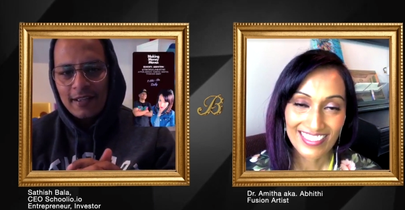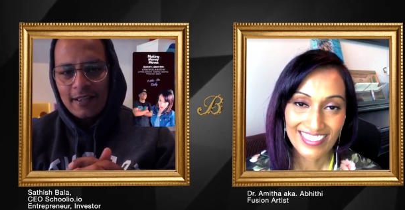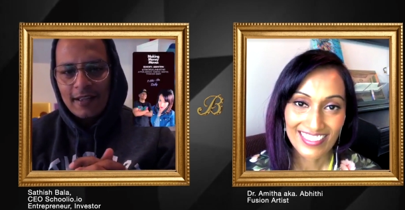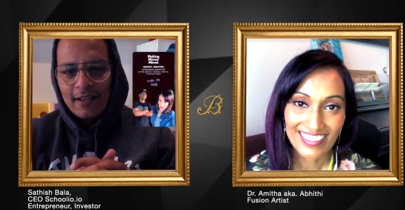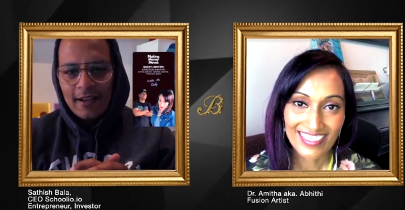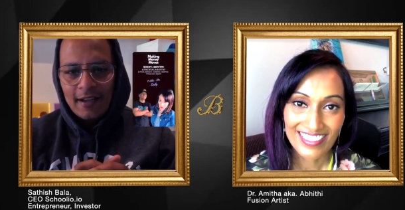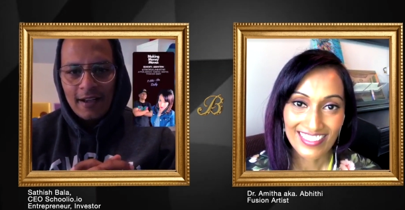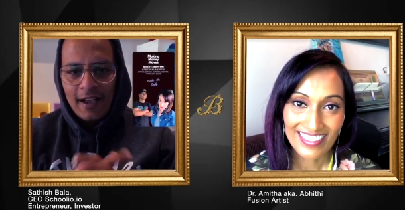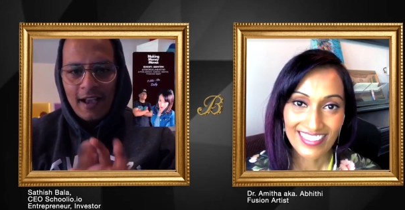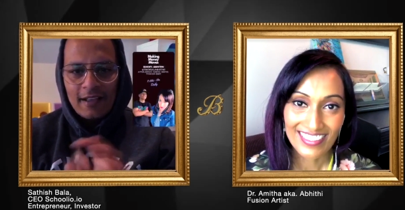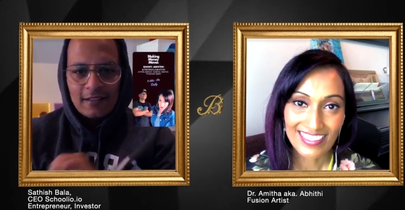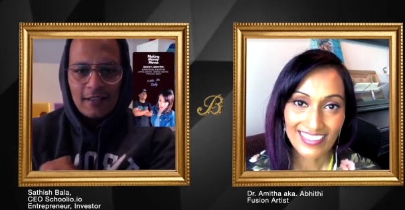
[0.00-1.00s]
Speaker 1: uh, as
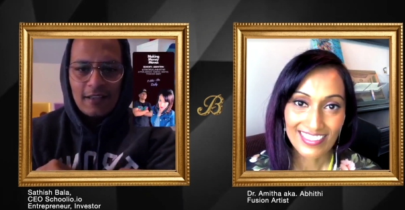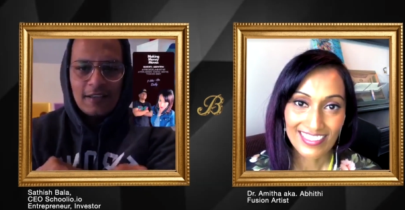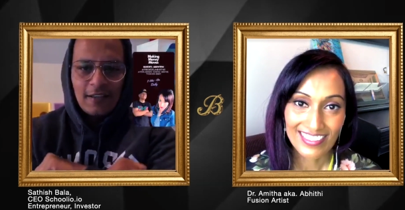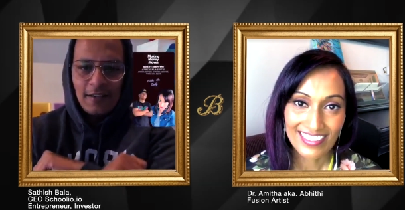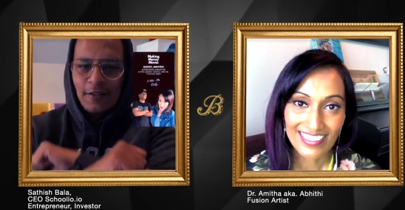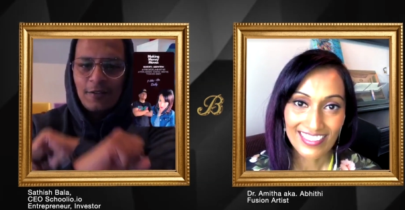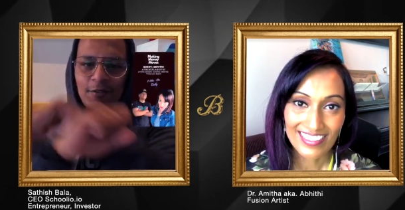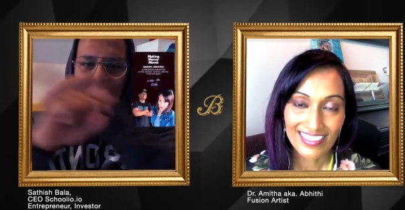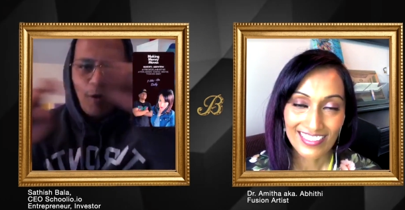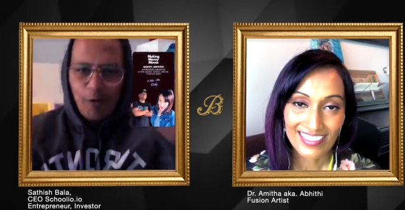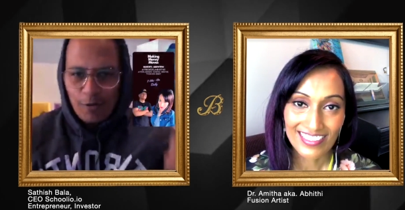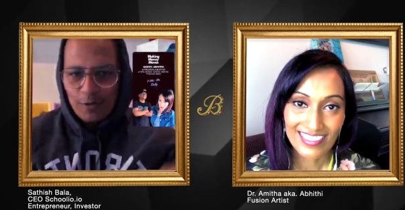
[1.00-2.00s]
a
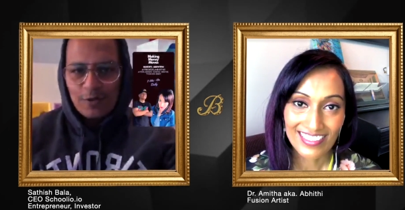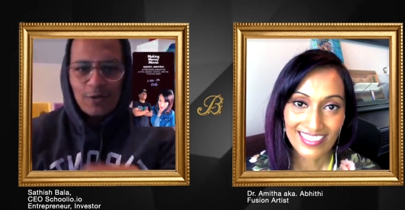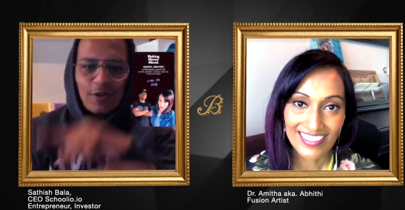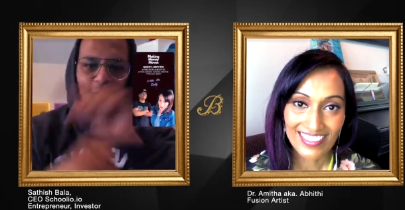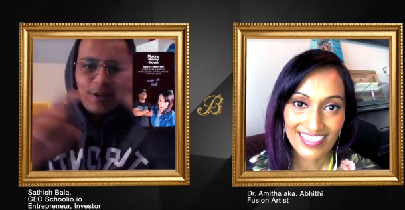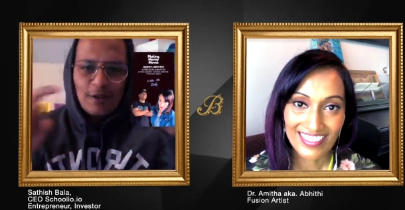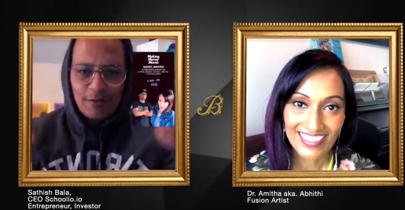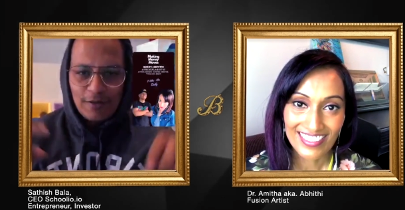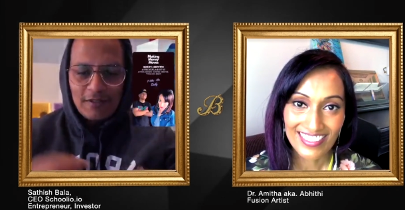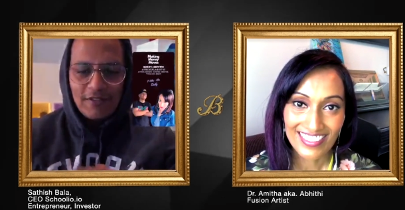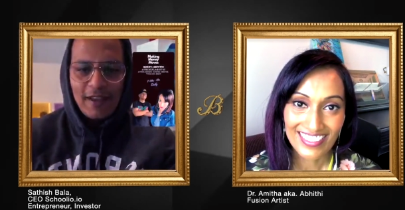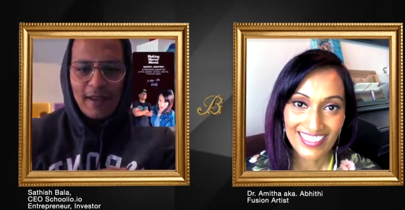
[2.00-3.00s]
total circular
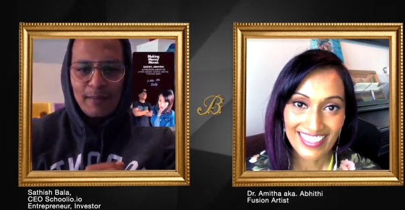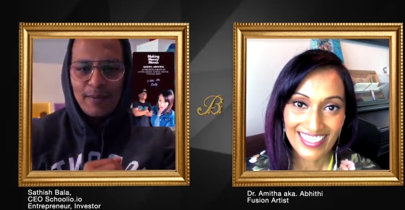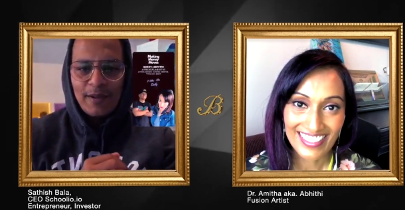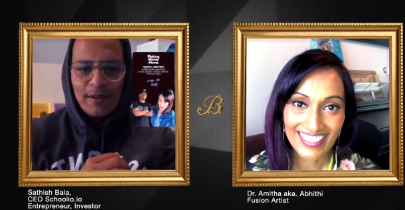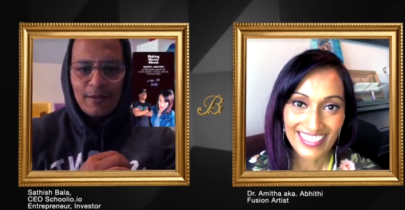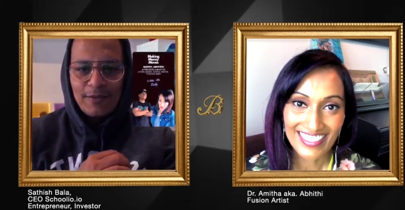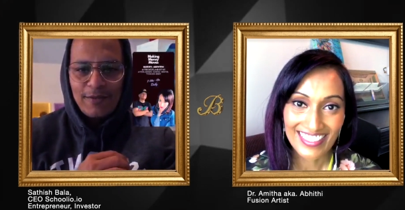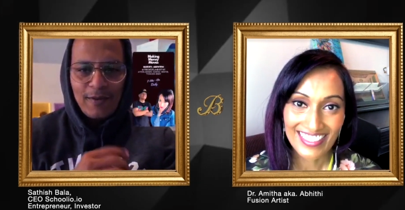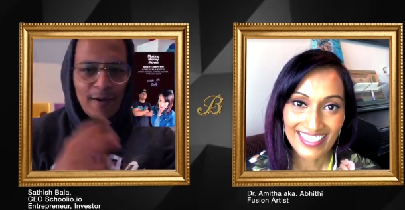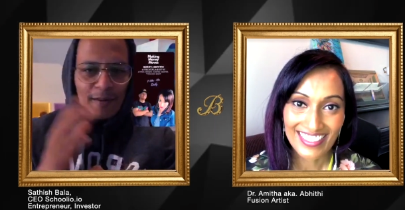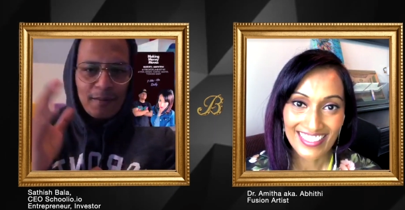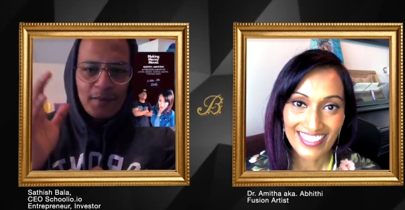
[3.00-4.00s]
revamp
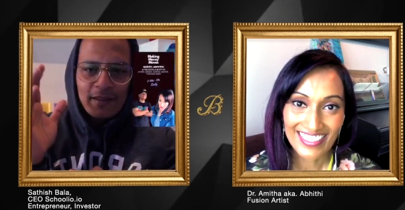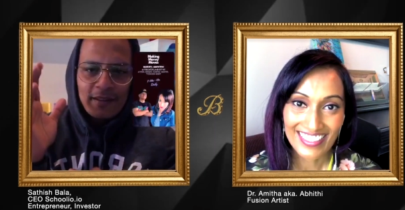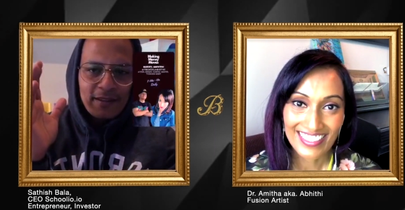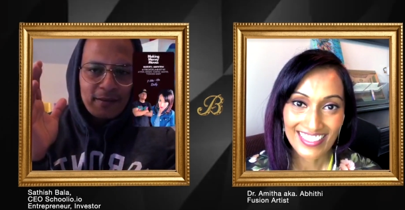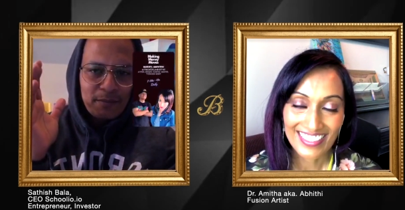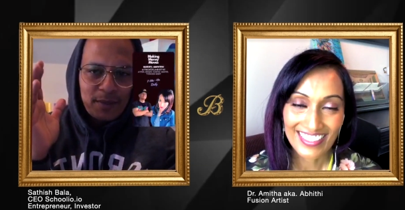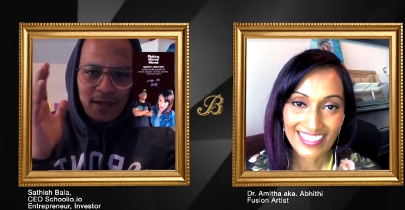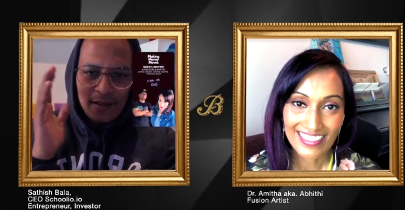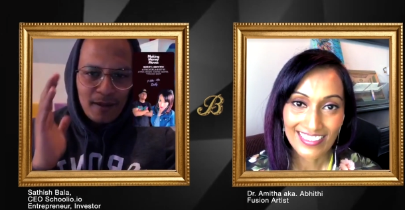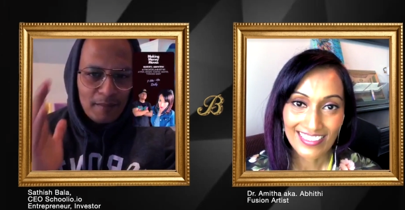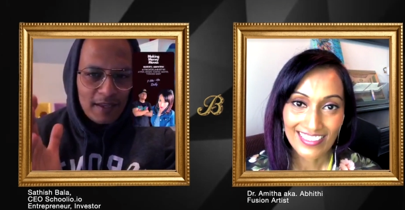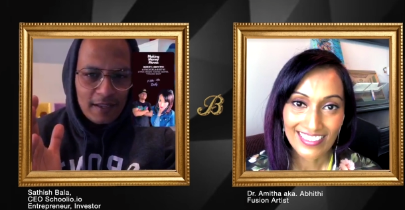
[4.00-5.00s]
from
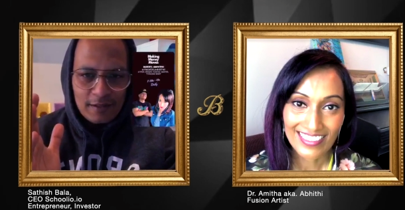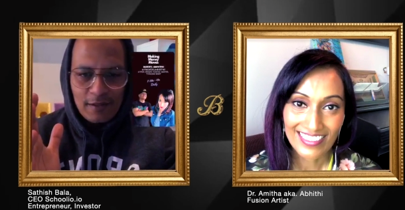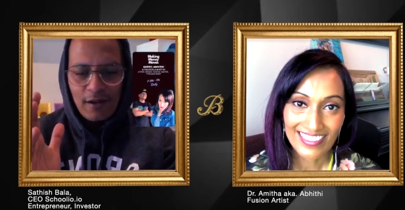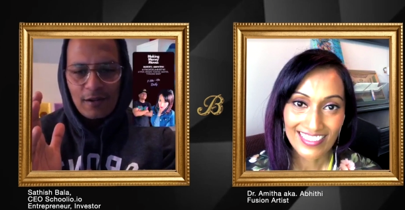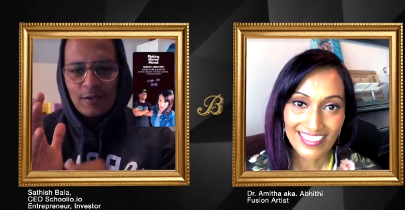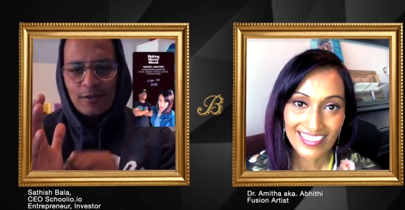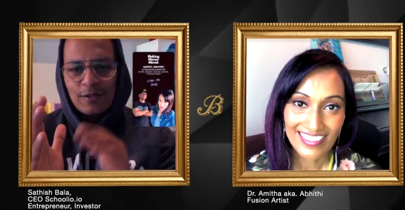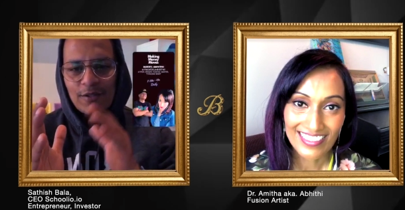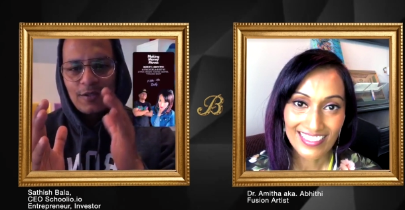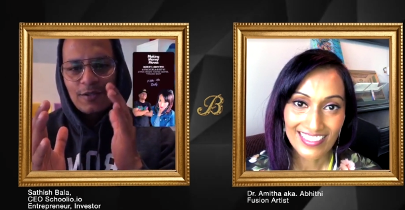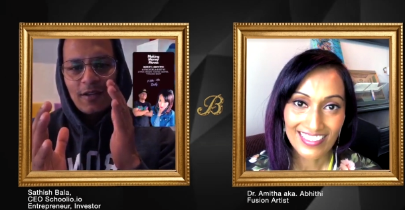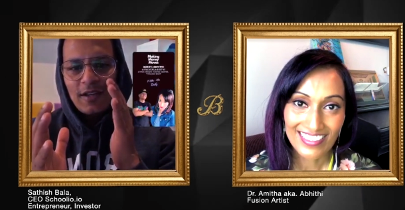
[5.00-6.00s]
becoming a doctor
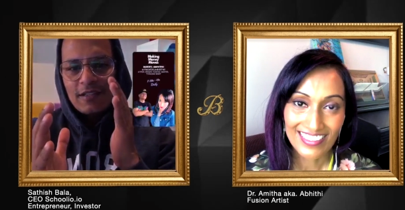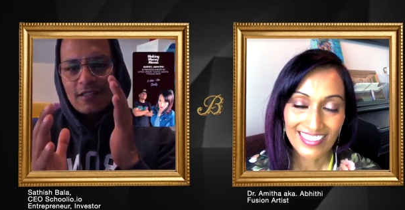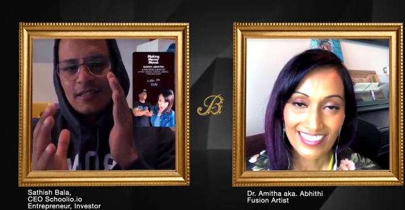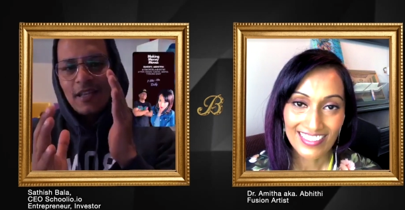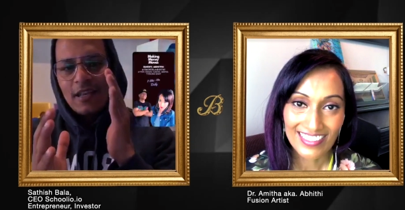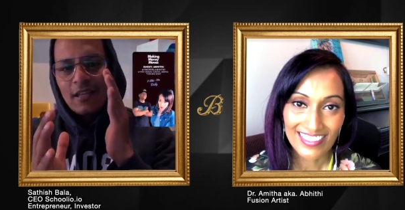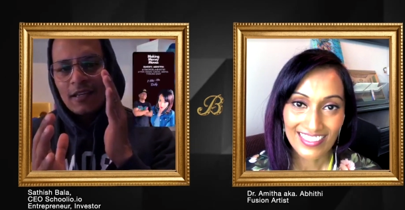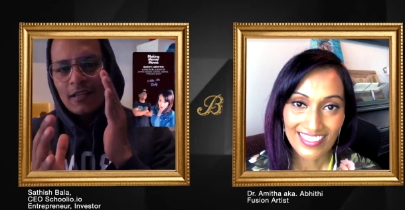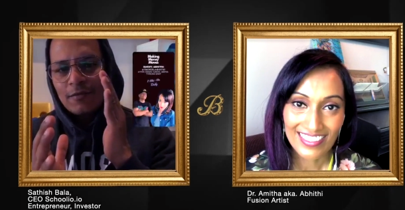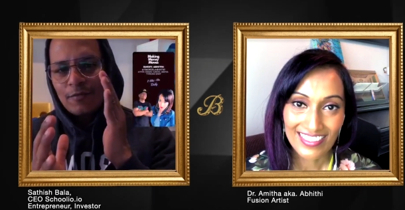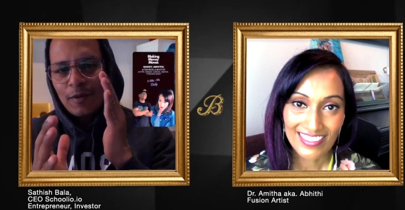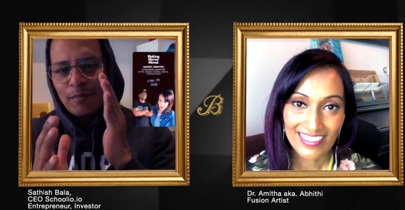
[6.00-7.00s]
to understanding
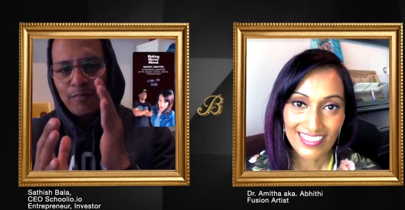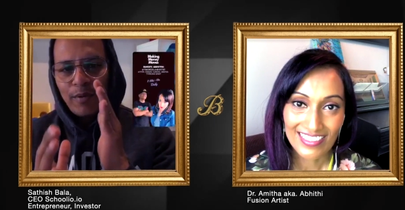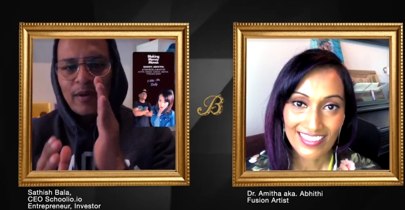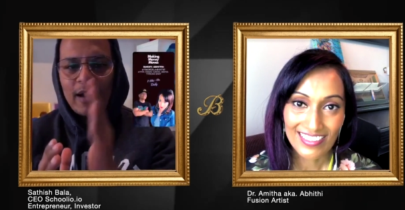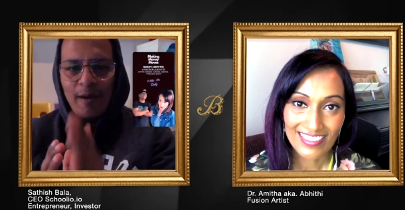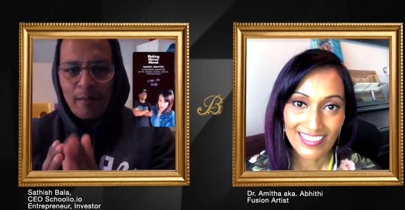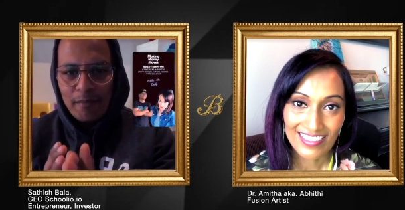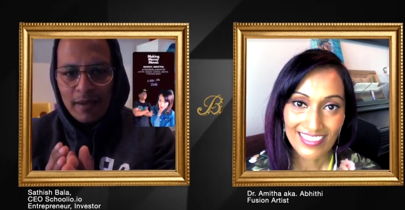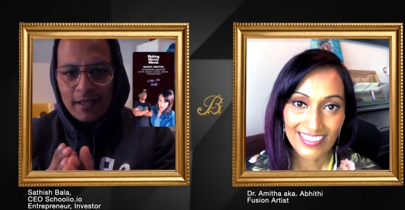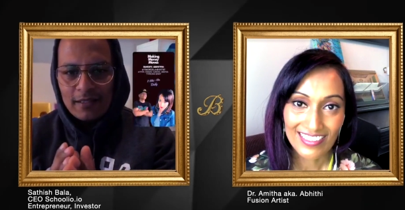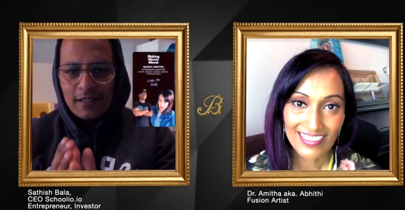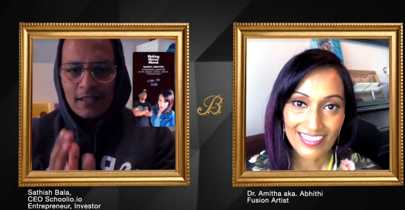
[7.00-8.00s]
what burnout meant
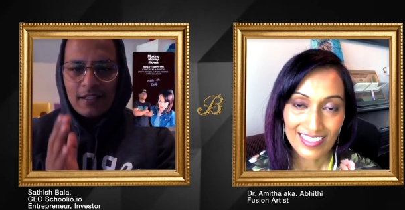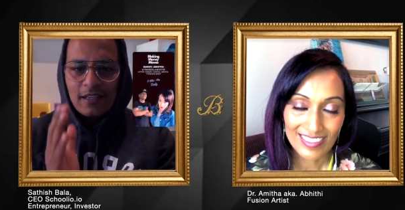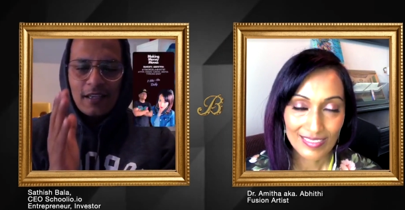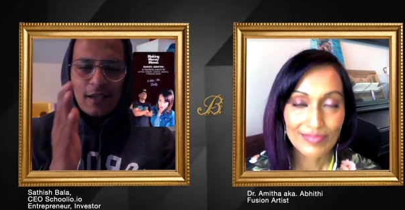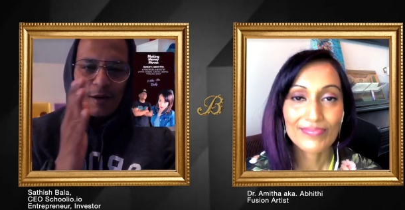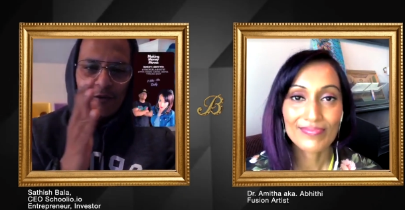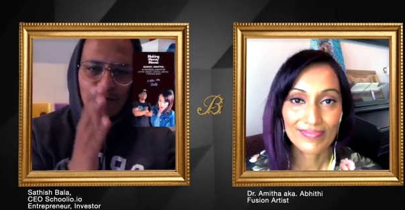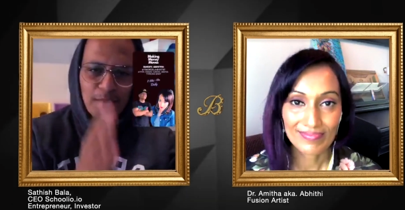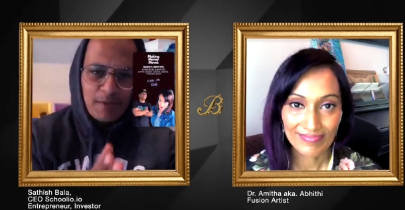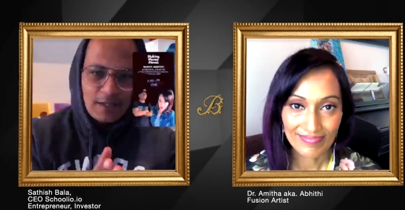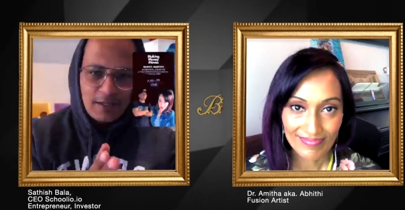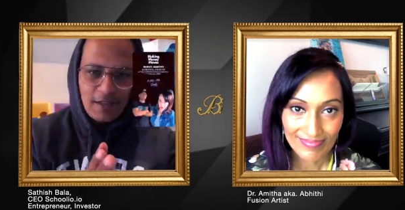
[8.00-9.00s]
and taking care of your
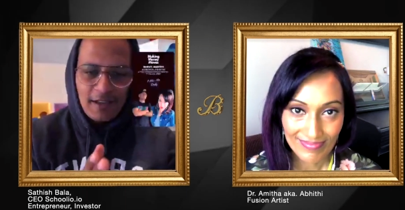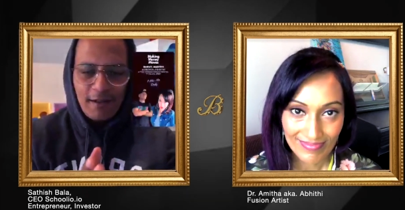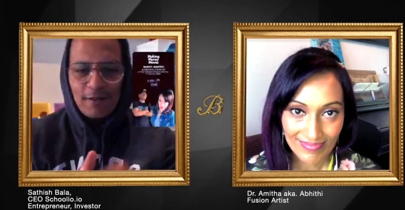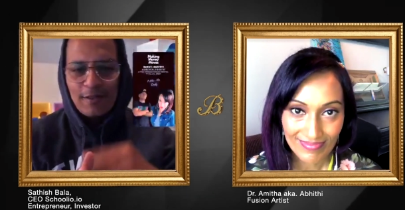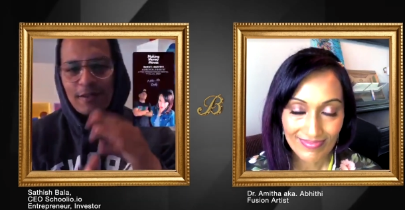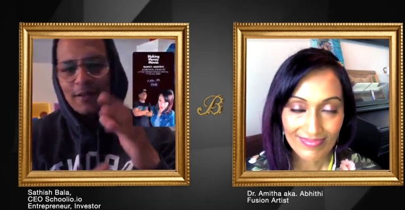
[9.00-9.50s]
mental health and